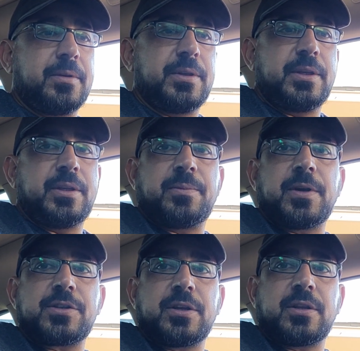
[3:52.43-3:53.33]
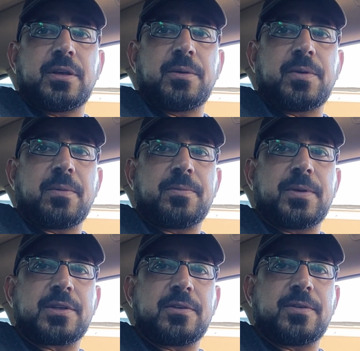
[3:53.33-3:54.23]
the pressure, the proper
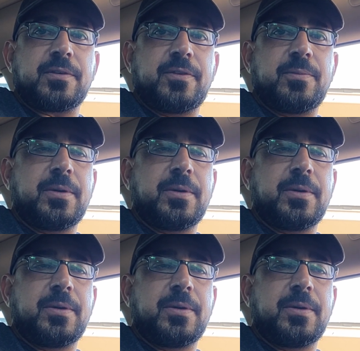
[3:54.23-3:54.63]
pressure for the fuel